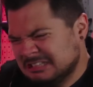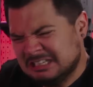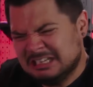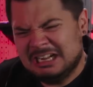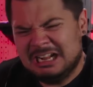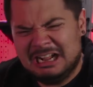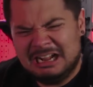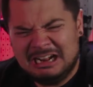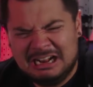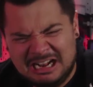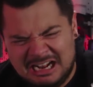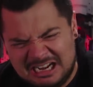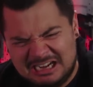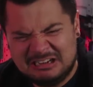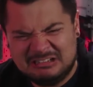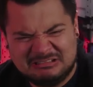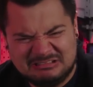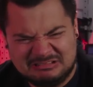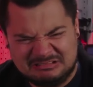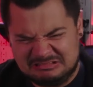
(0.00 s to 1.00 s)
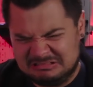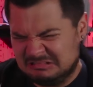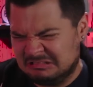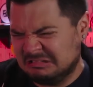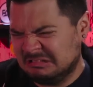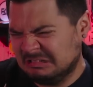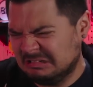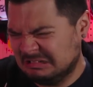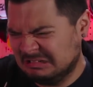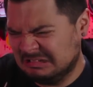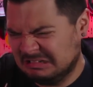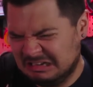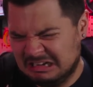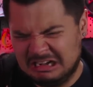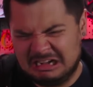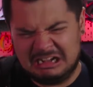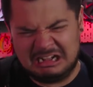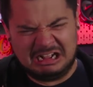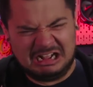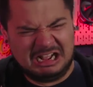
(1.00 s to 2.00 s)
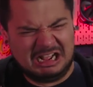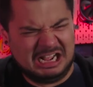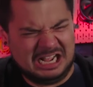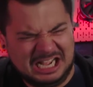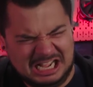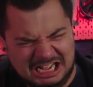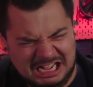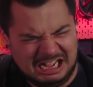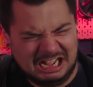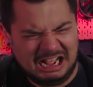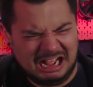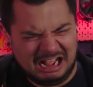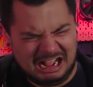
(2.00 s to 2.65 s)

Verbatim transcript: the tentacled serpentine hellbeast